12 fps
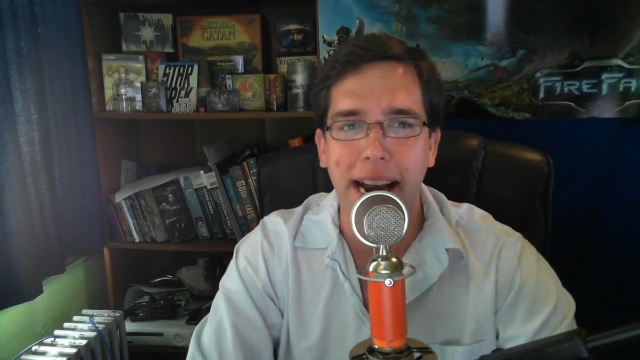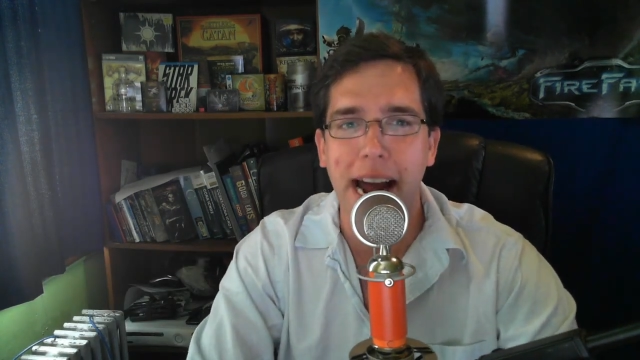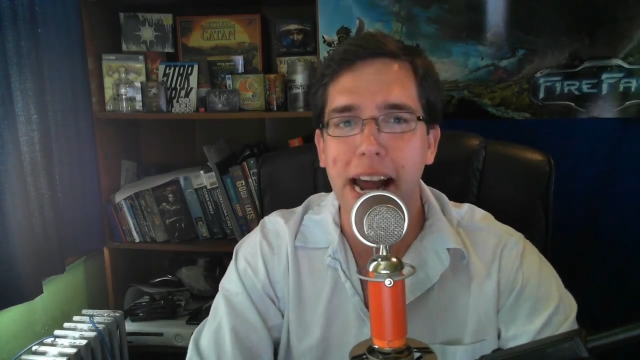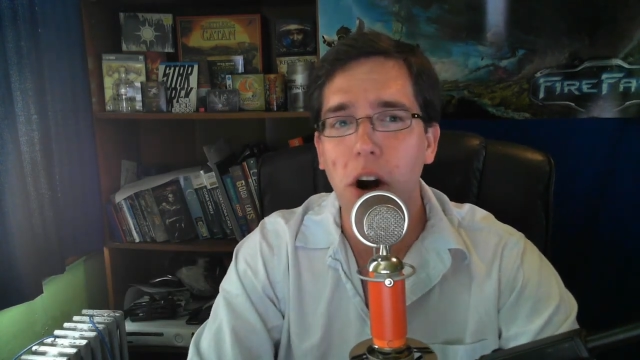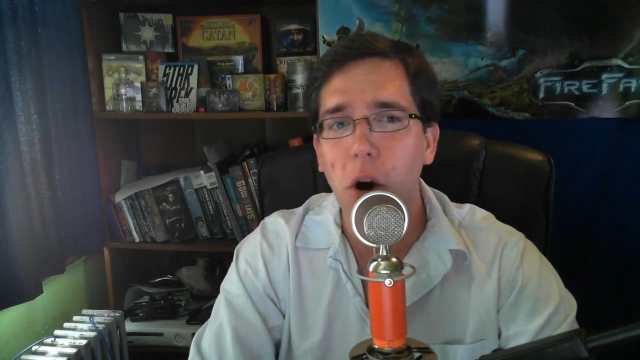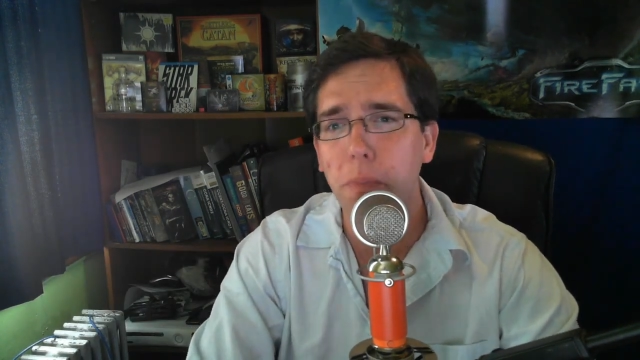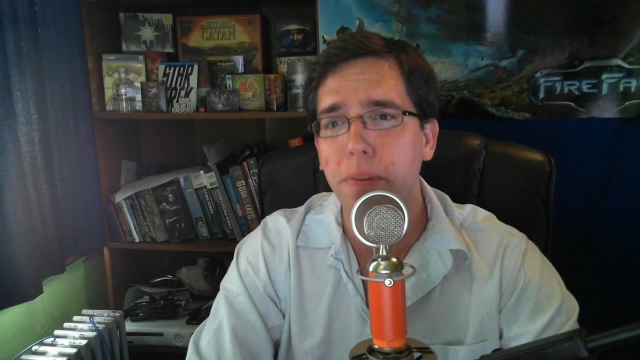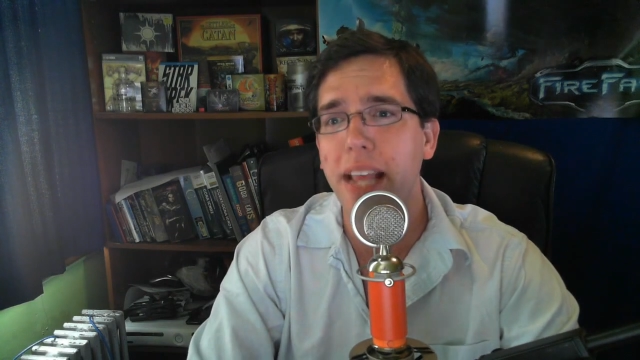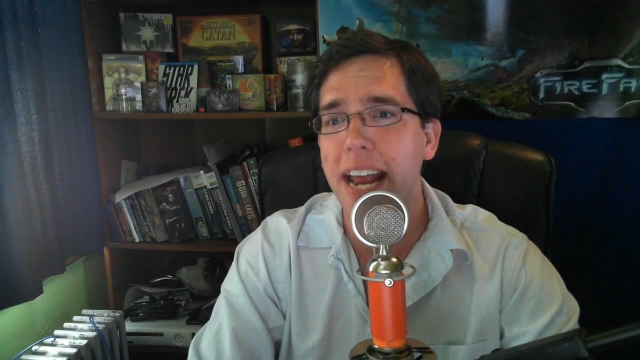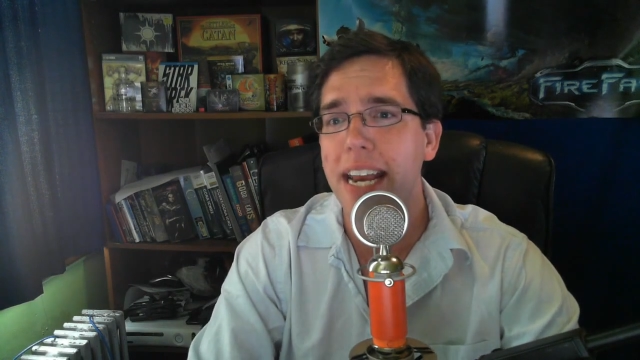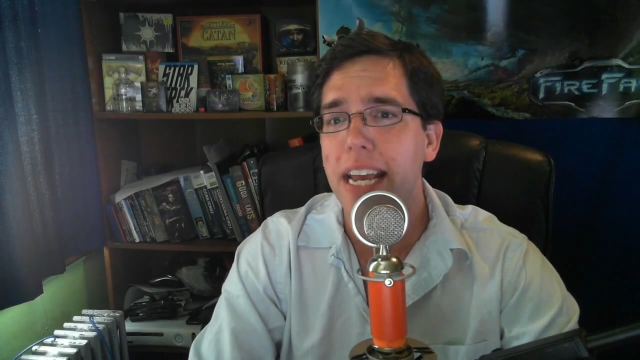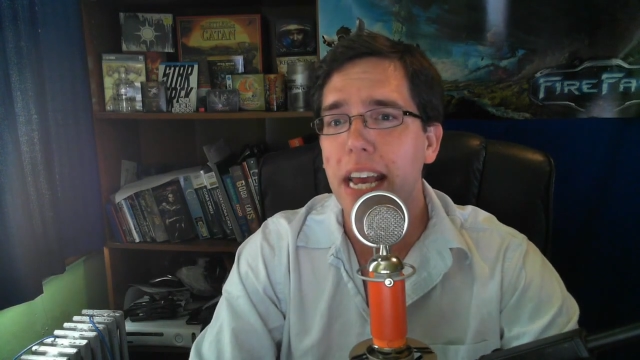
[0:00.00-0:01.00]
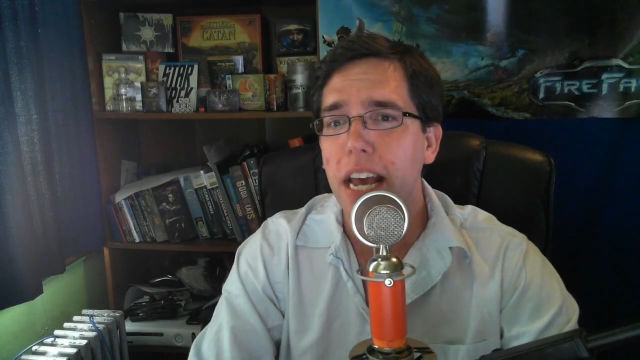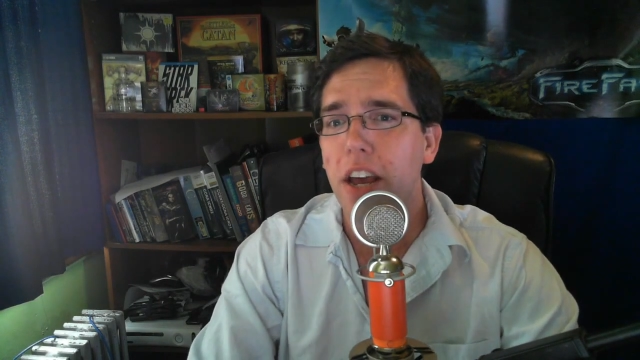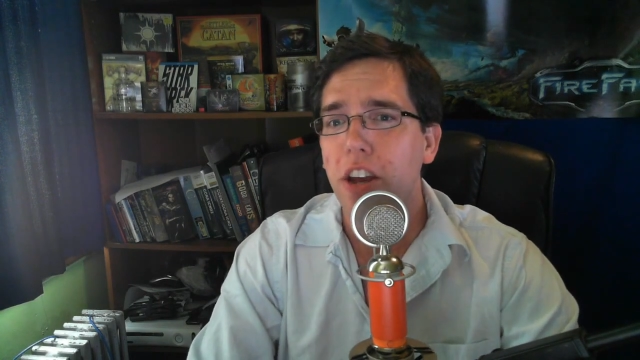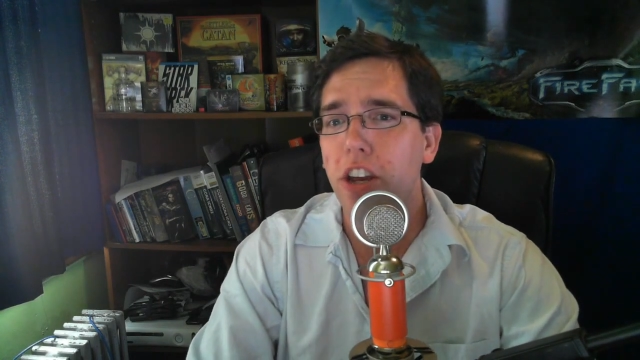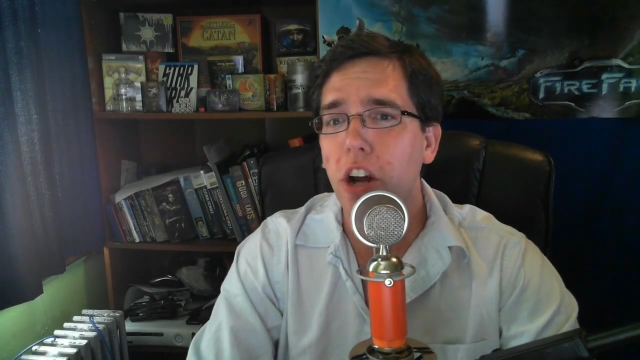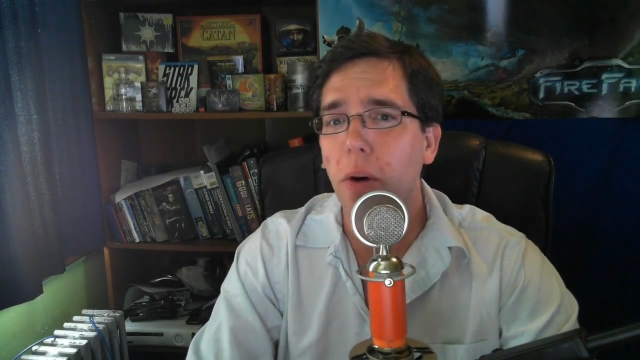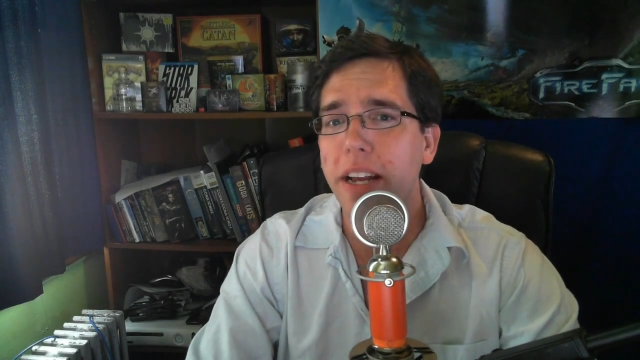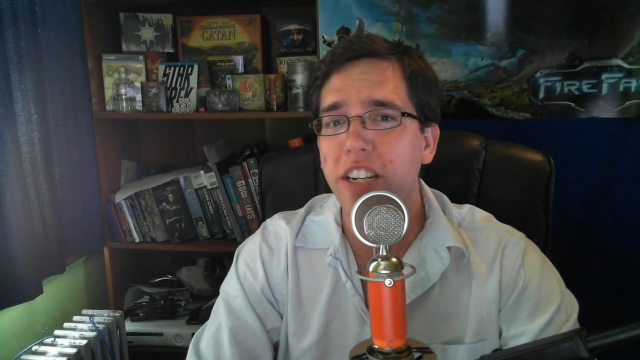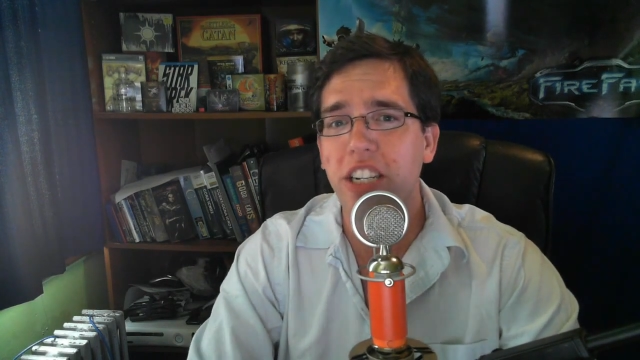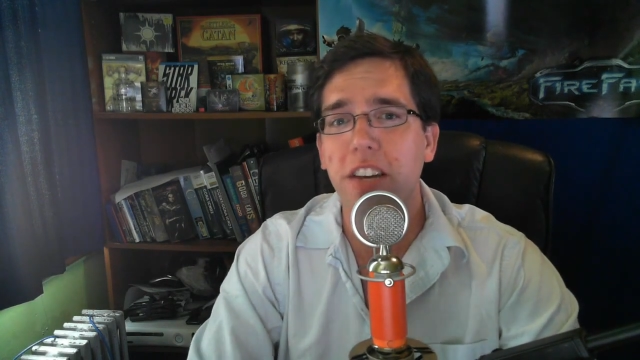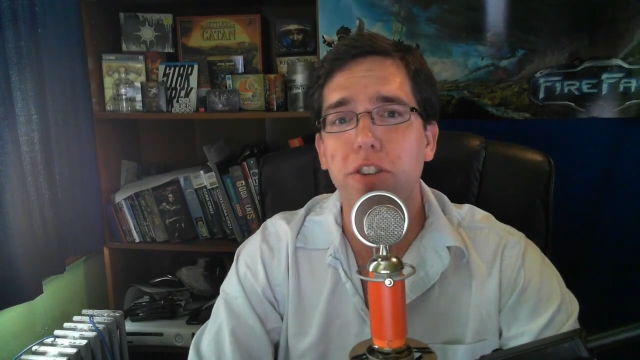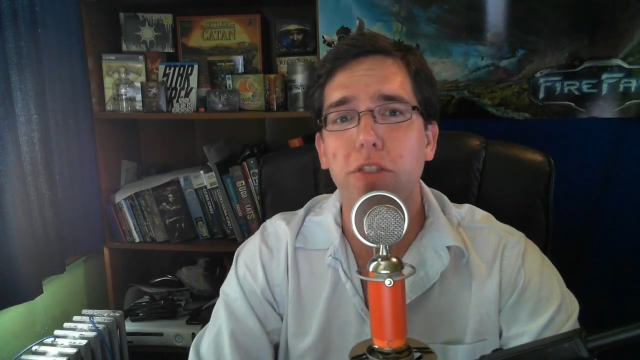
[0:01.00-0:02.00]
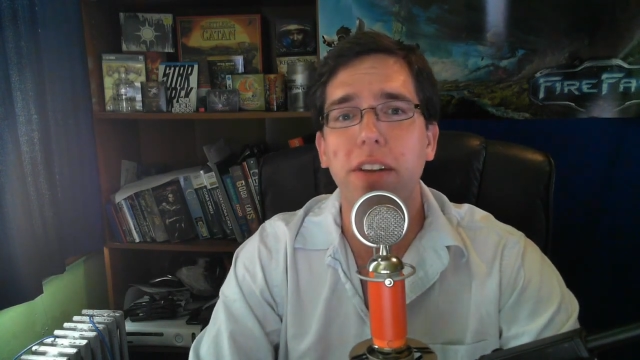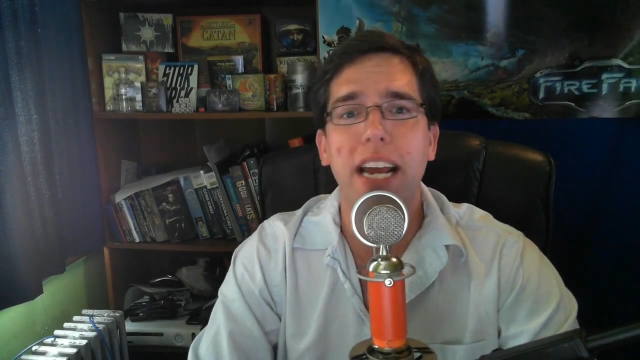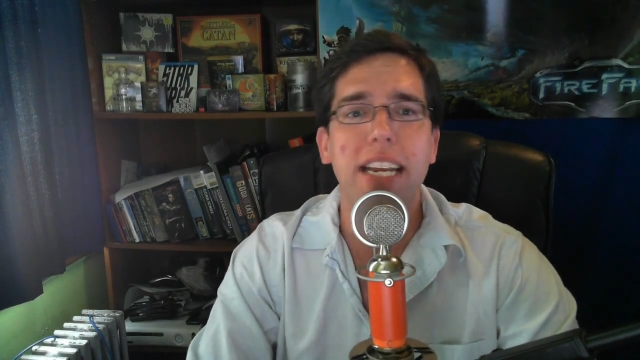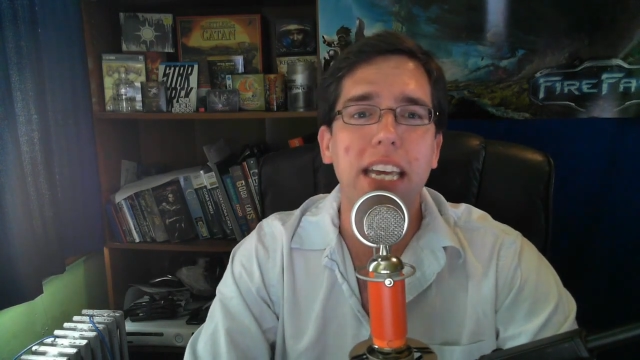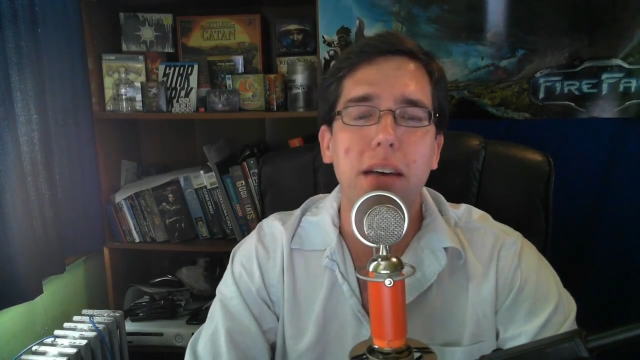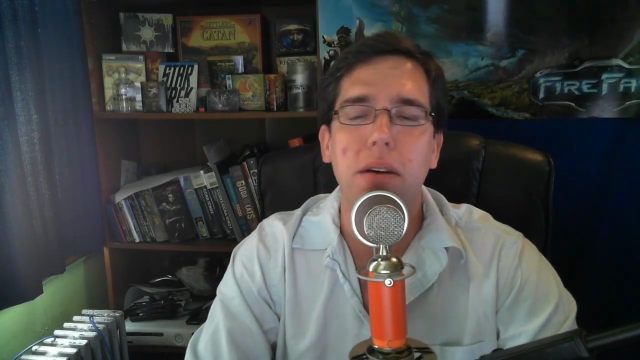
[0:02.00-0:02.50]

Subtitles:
I hope that, it just gives you an idea.